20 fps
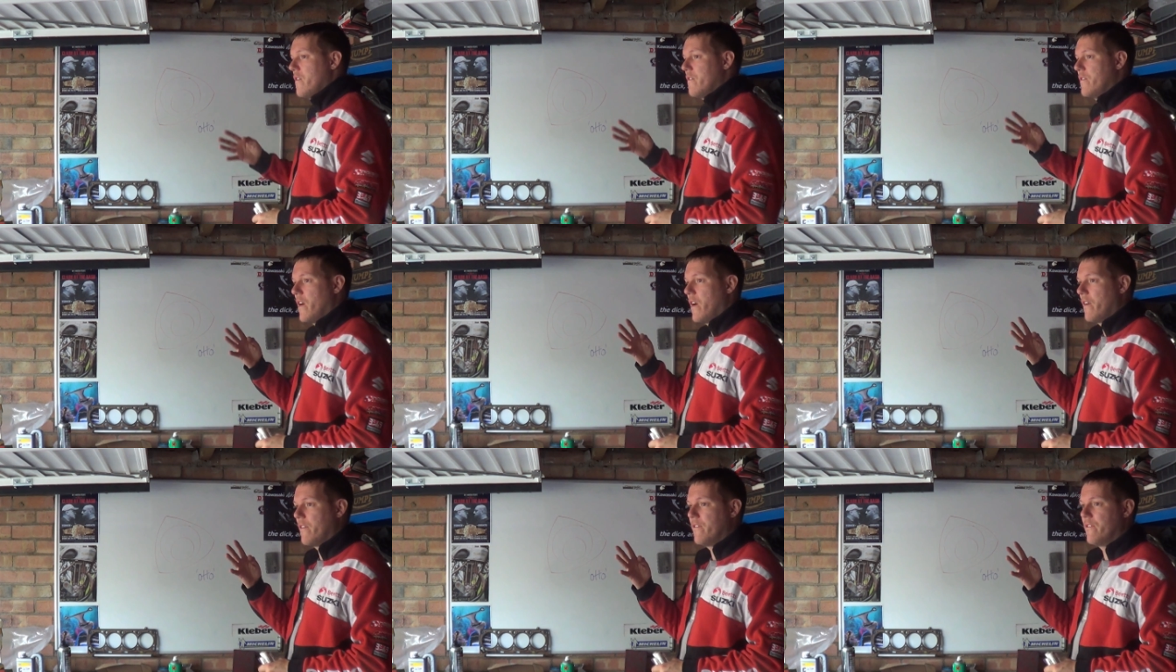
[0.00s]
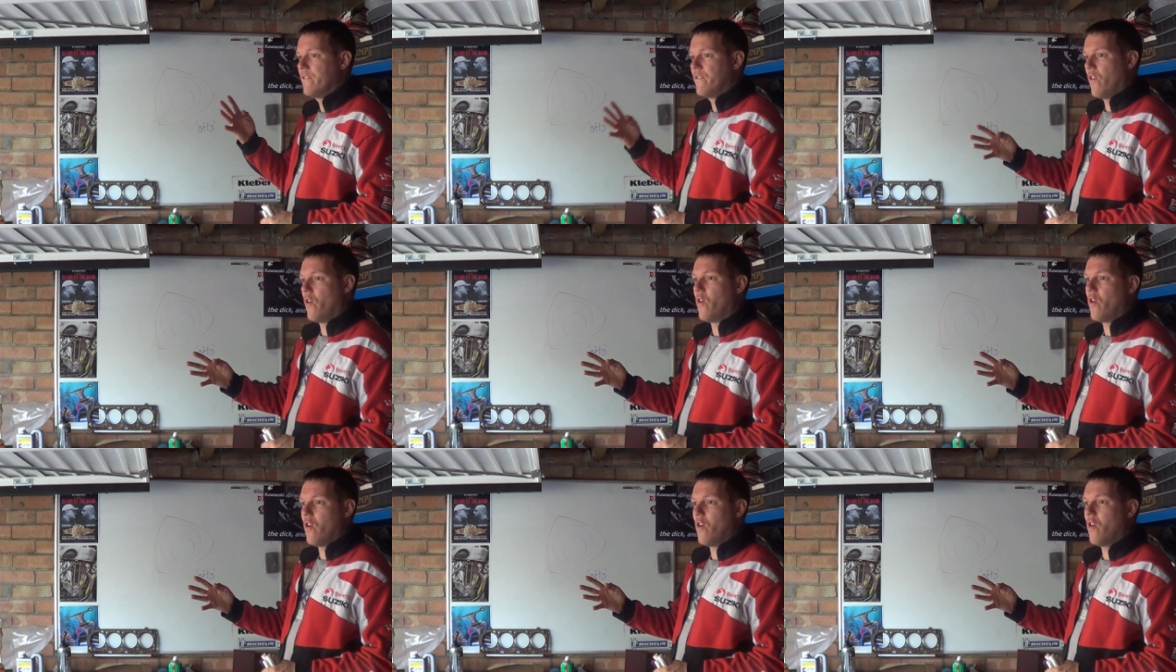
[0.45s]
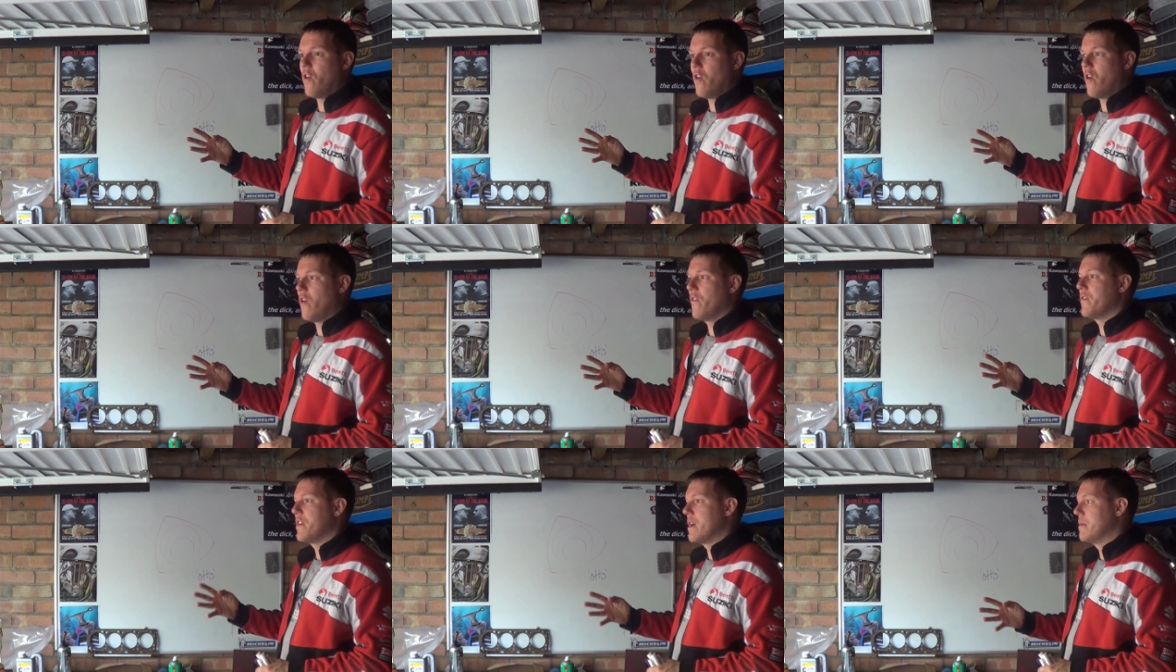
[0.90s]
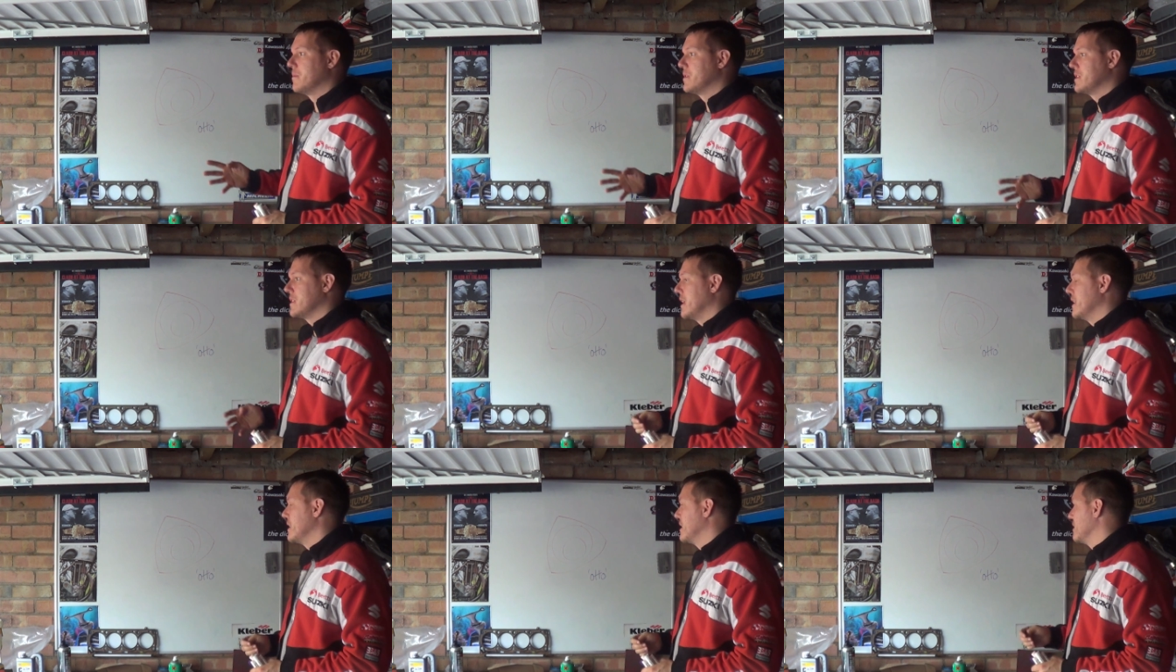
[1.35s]
for four of them
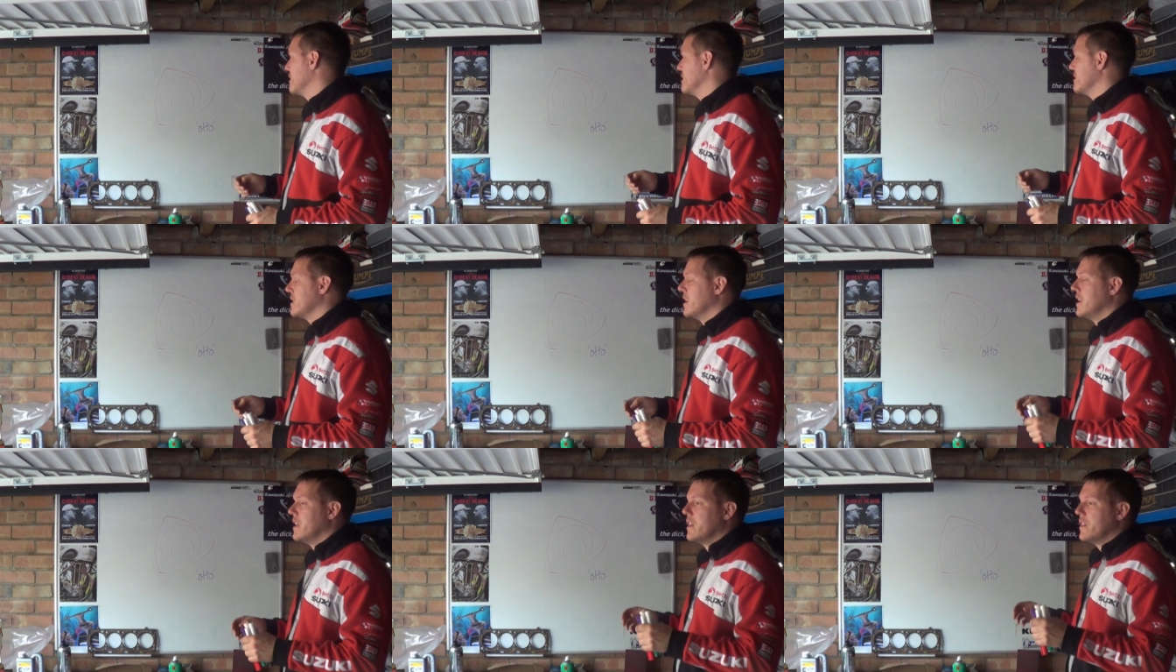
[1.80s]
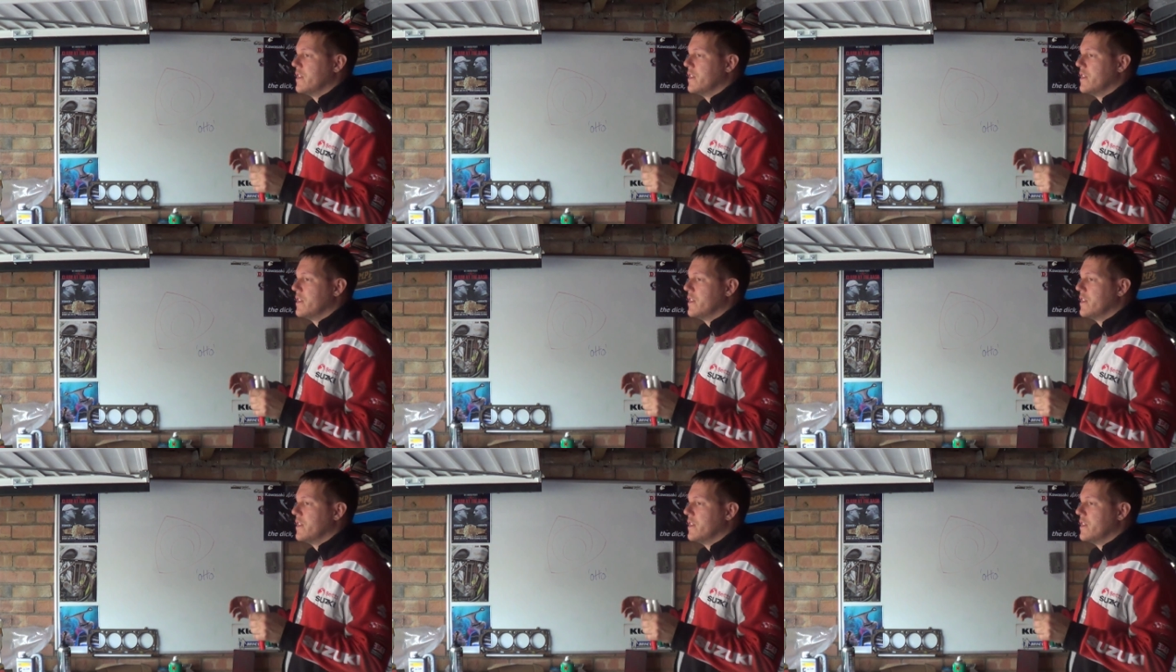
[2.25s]
cycles.